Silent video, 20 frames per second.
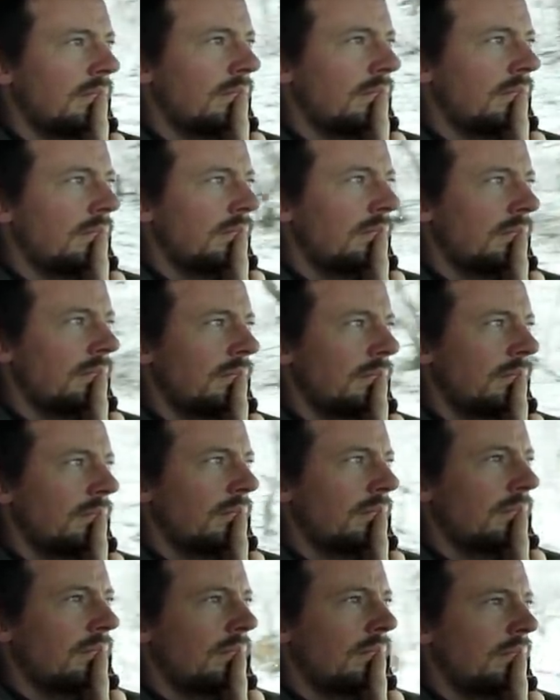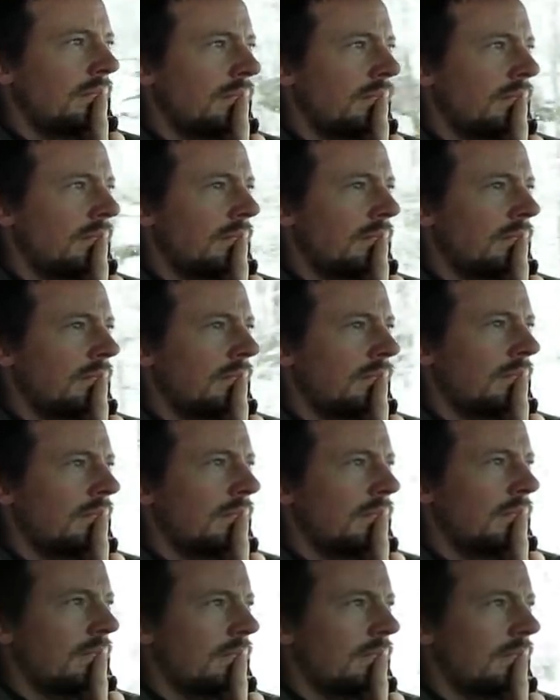
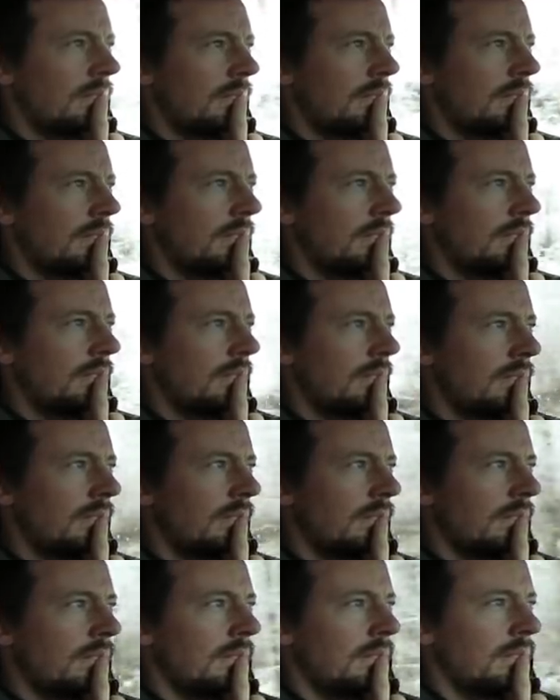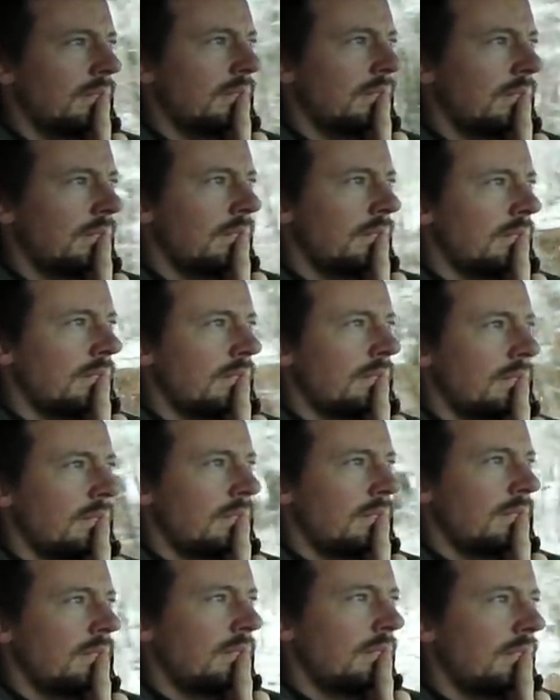
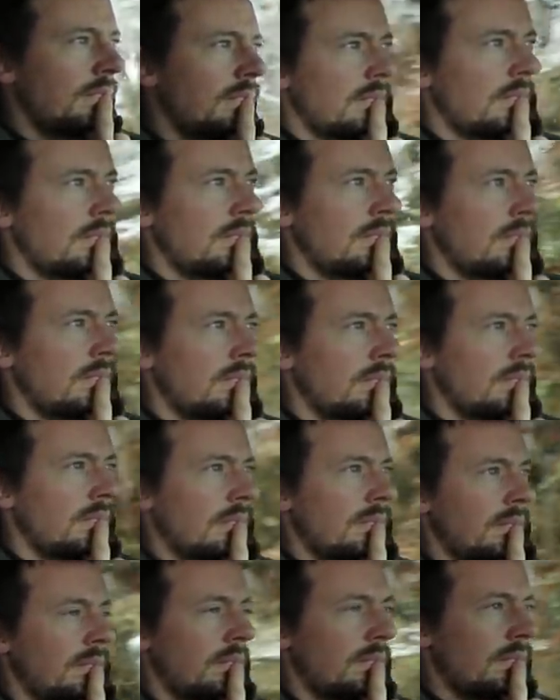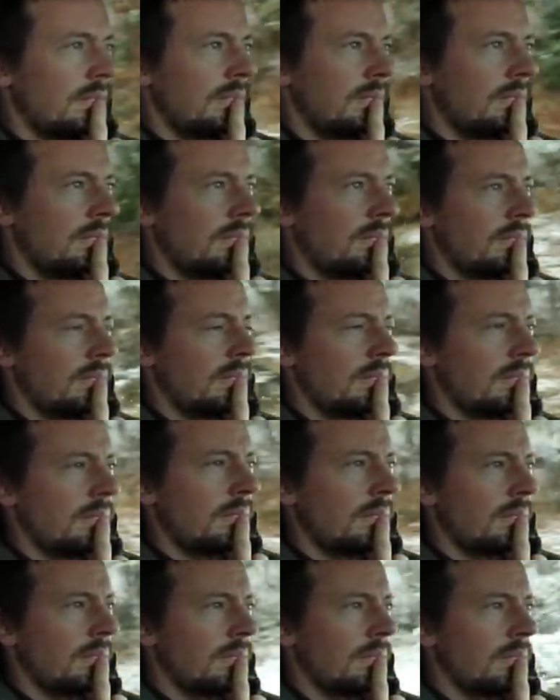
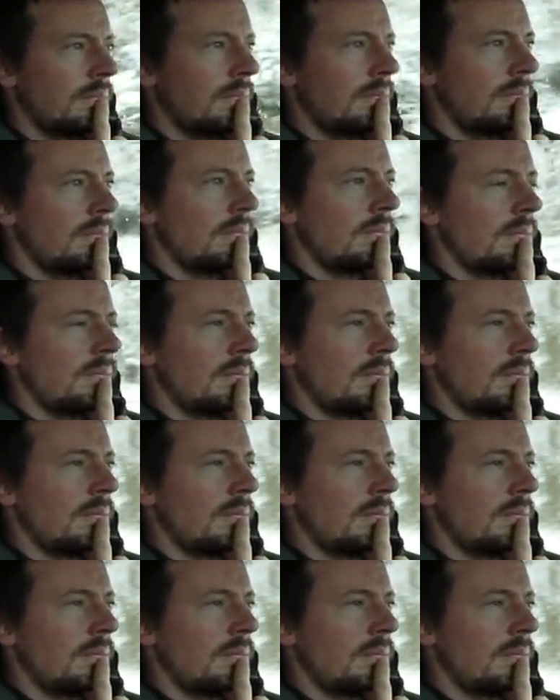[no speech]